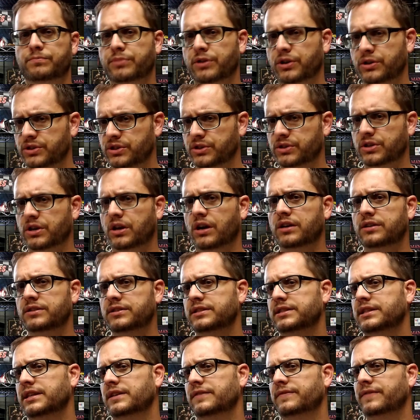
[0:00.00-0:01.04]
purchase
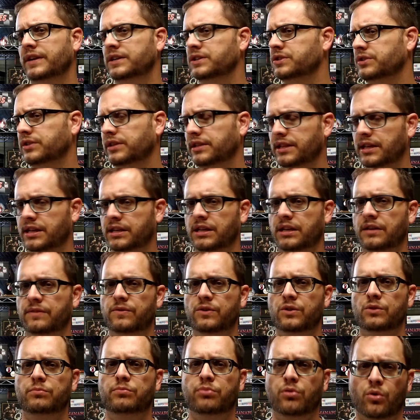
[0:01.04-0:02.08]
cards that eventually then give
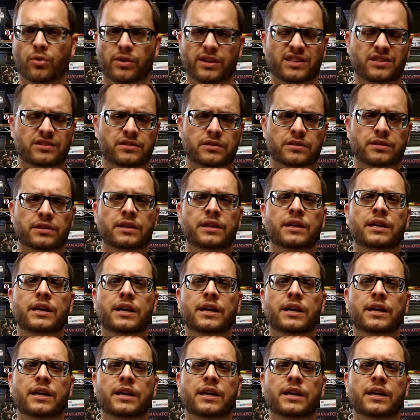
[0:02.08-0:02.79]
you points.